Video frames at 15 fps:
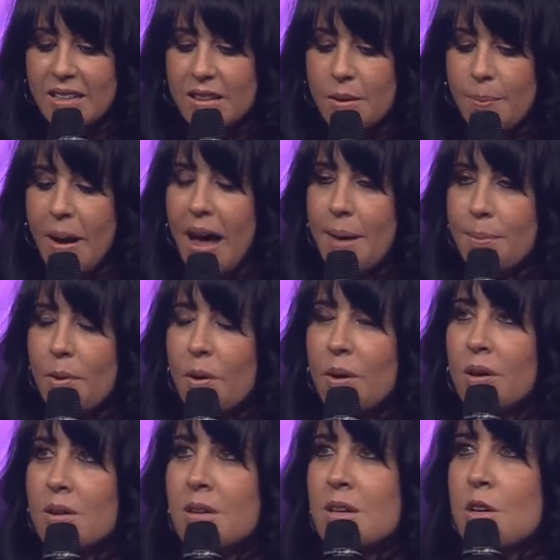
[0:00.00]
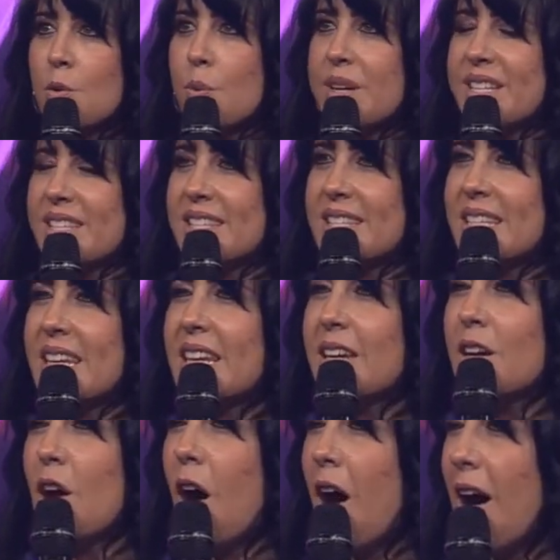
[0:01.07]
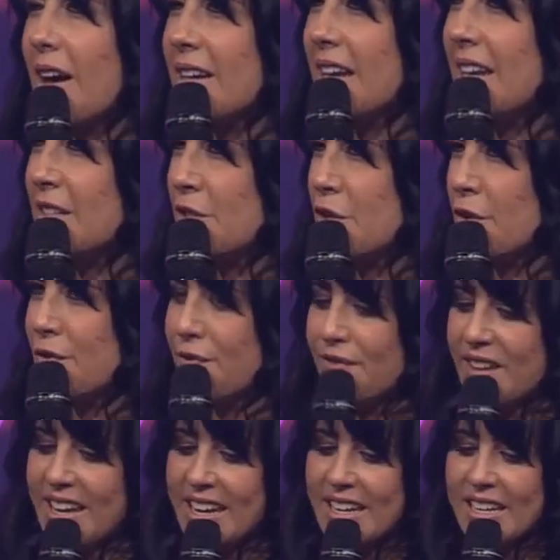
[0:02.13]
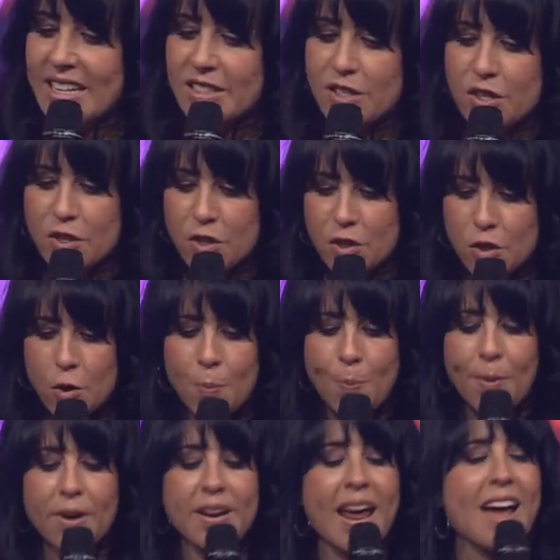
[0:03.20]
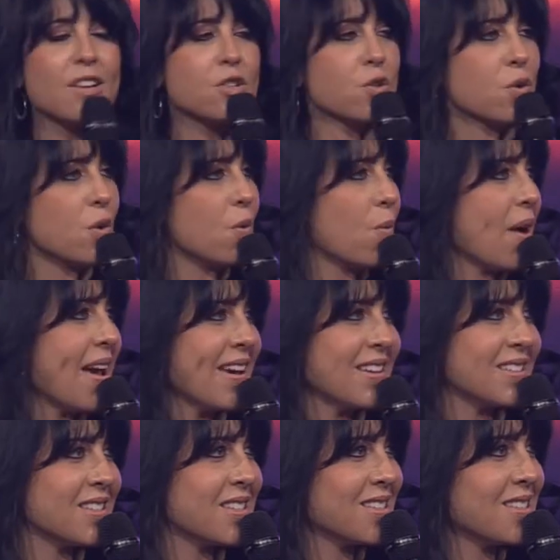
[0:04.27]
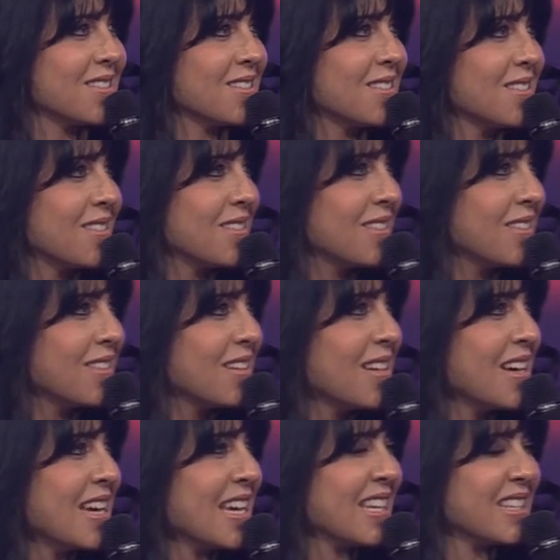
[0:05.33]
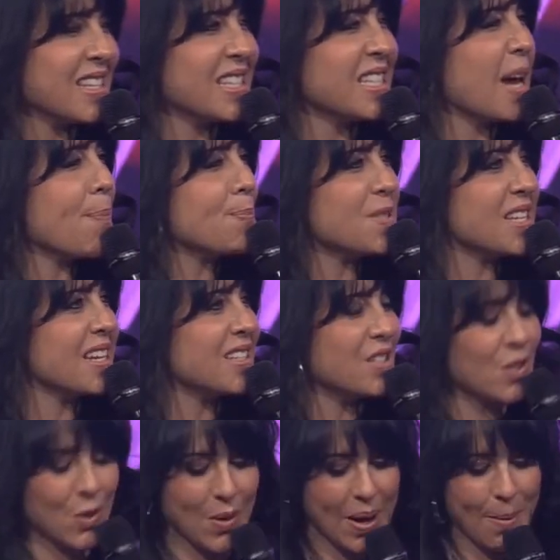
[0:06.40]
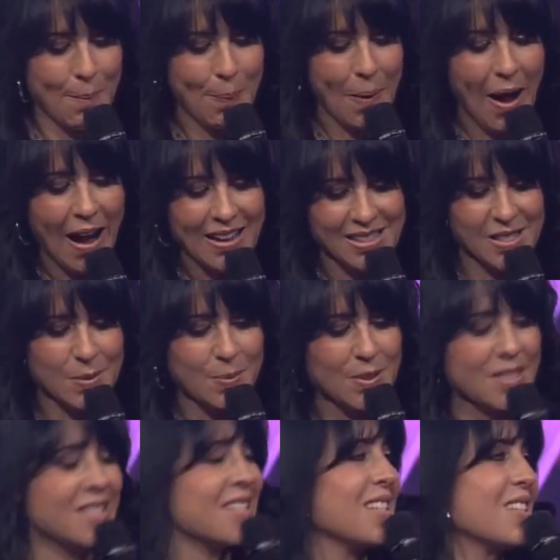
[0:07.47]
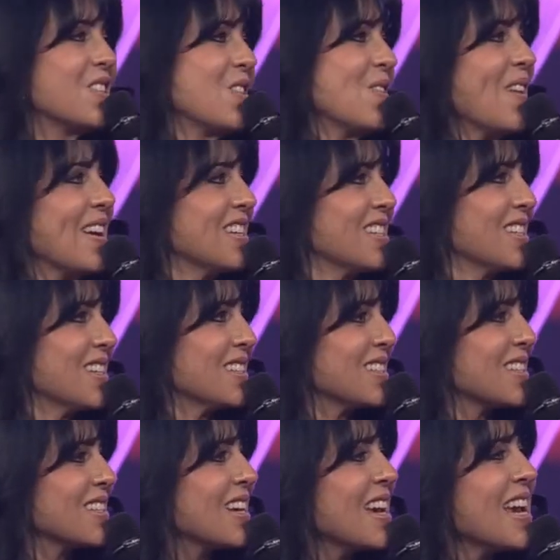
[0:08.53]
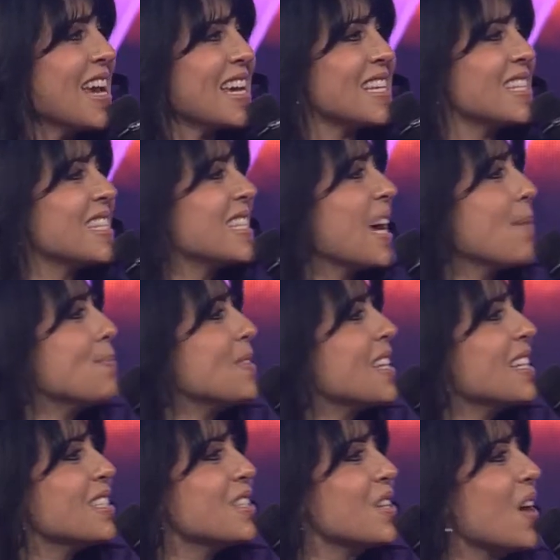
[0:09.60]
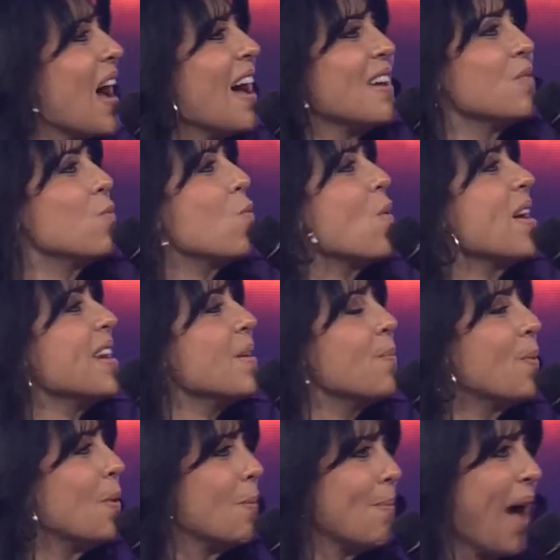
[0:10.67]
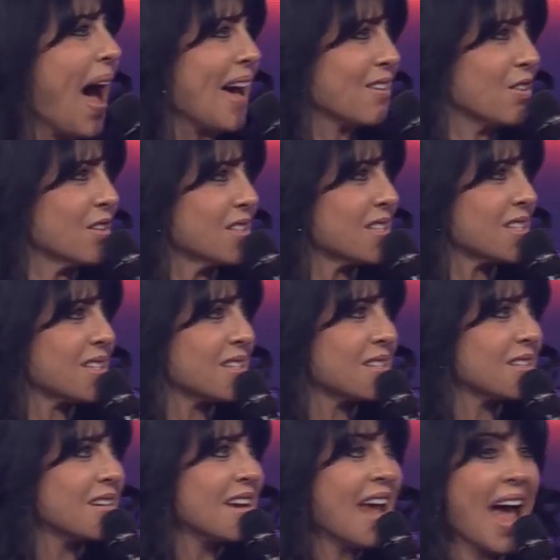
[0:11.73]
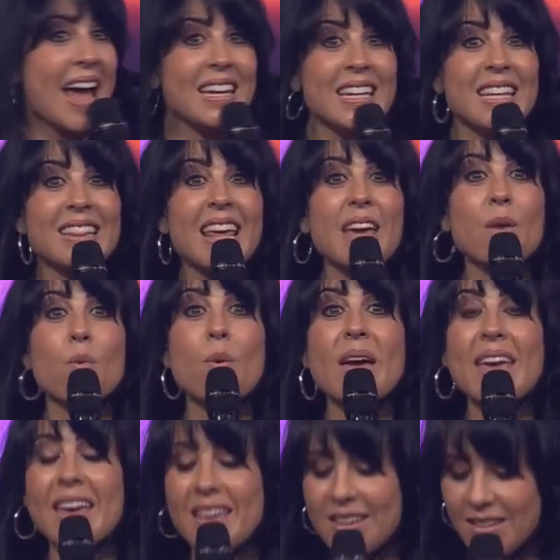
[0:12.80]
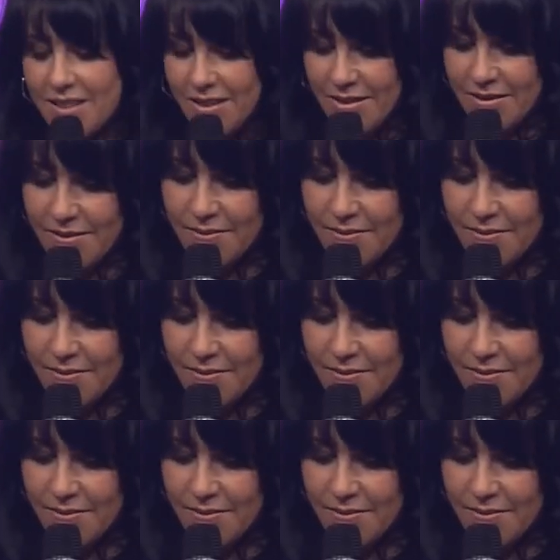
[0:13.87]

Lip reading: in the Bible, we see God intervene in supernatural ways. He steps into impossible situations. He steps into unwinnable battles, and they win.